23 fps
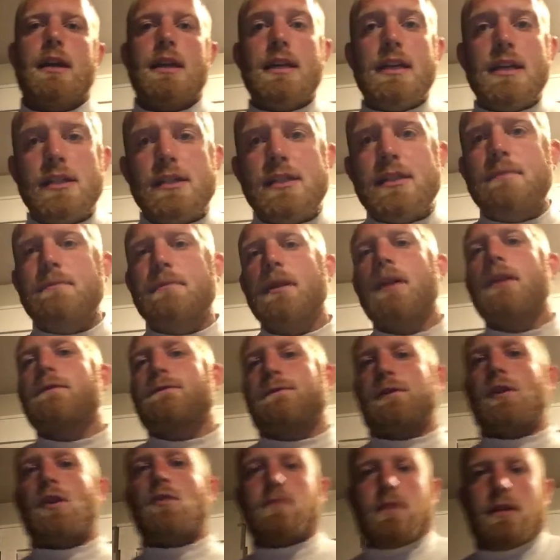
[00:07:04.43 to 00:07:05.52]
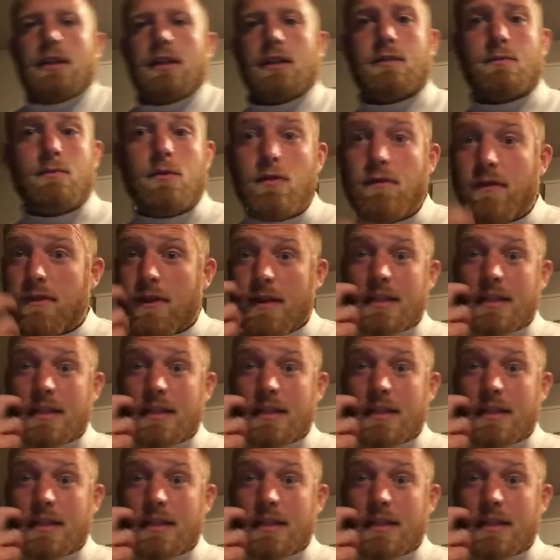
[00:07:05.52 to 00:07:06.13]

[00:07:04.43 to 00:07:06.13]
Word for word: gets the blood flowing, gets moving.